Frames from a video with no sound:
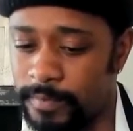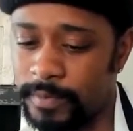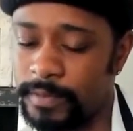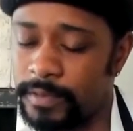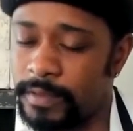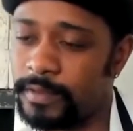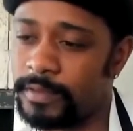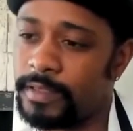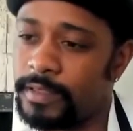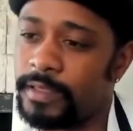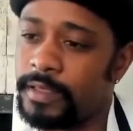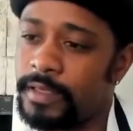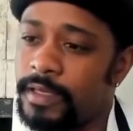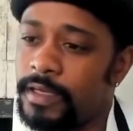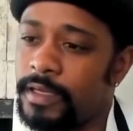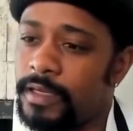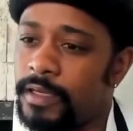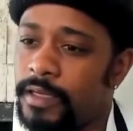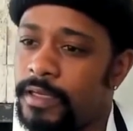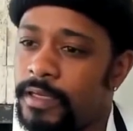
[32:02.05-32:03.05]
that
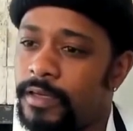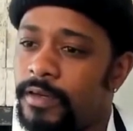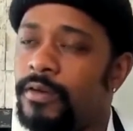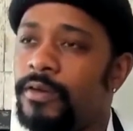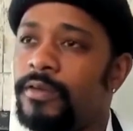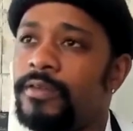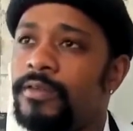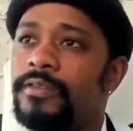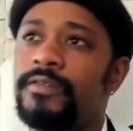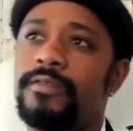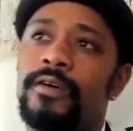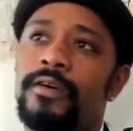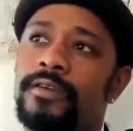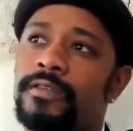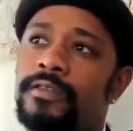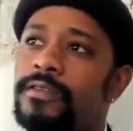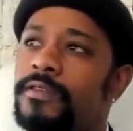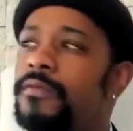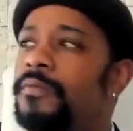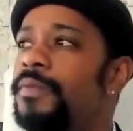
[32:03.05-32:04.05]
a whole new
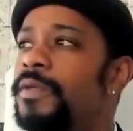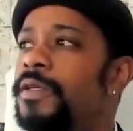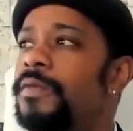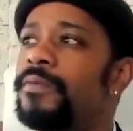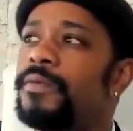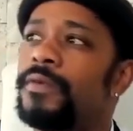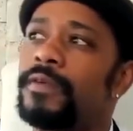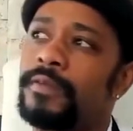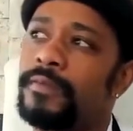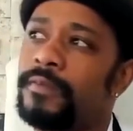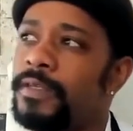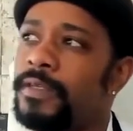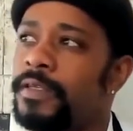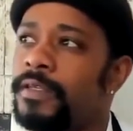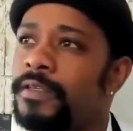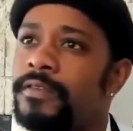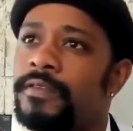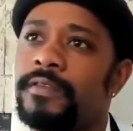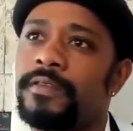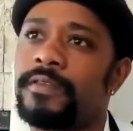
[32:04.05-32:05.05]
host of people can
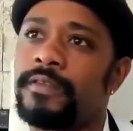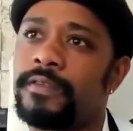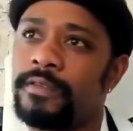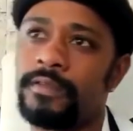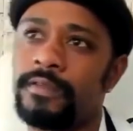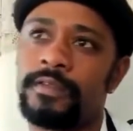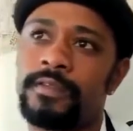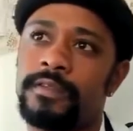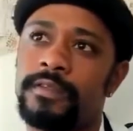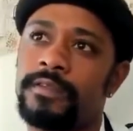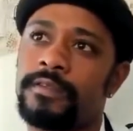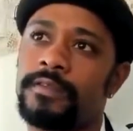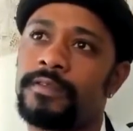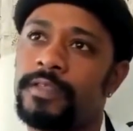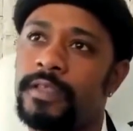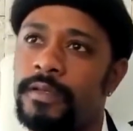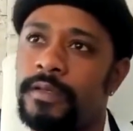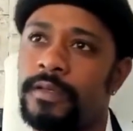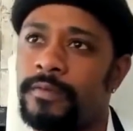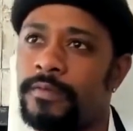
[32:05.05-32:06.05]
be introduced to
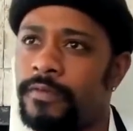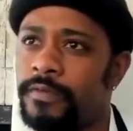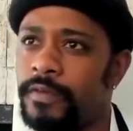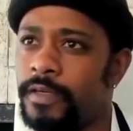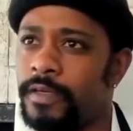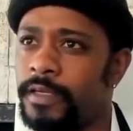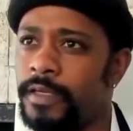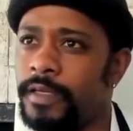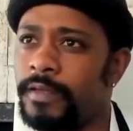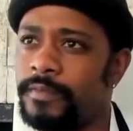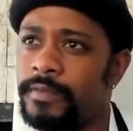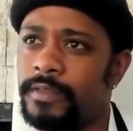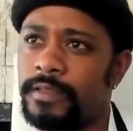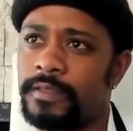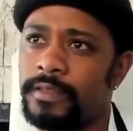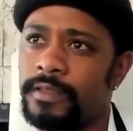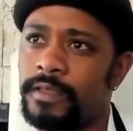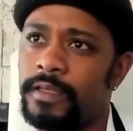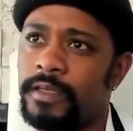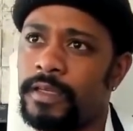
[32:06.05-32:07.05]
Chairman Fred
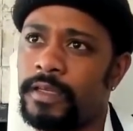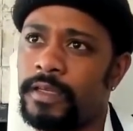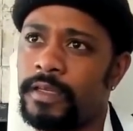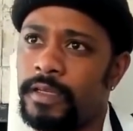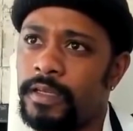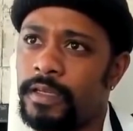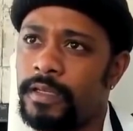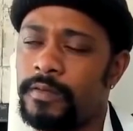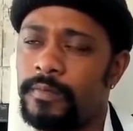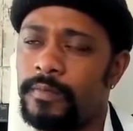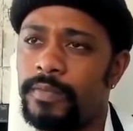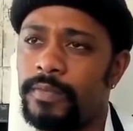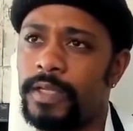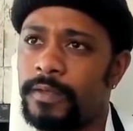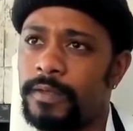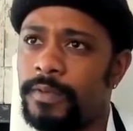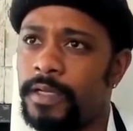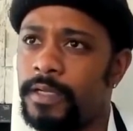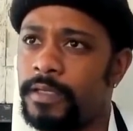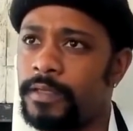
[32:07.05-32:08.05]
Hampton and the
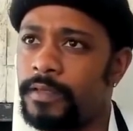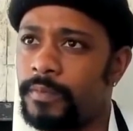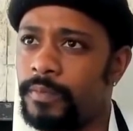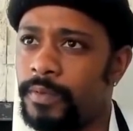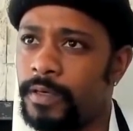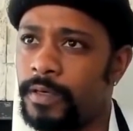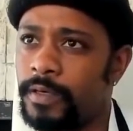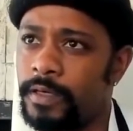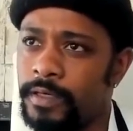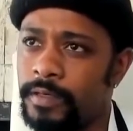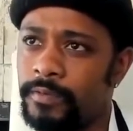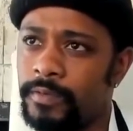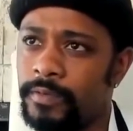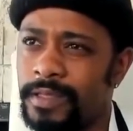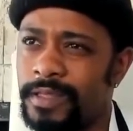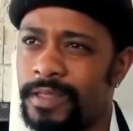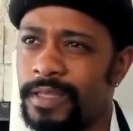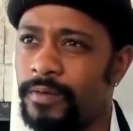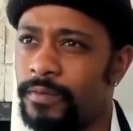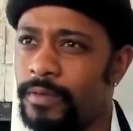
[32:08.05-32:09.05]
Black Panther Party and
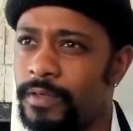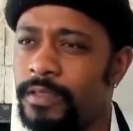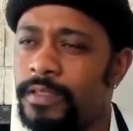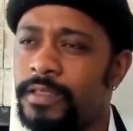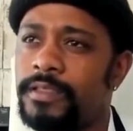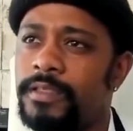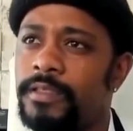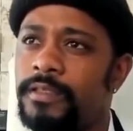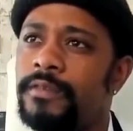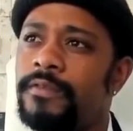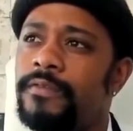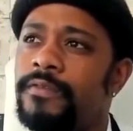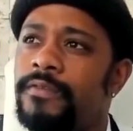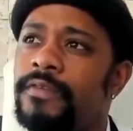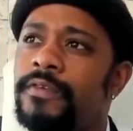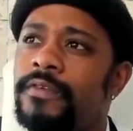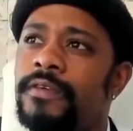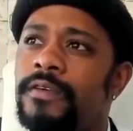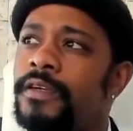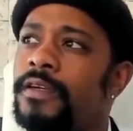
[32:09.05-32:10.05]
what they really stood
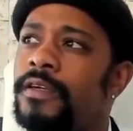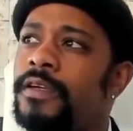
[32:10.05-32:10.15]
for.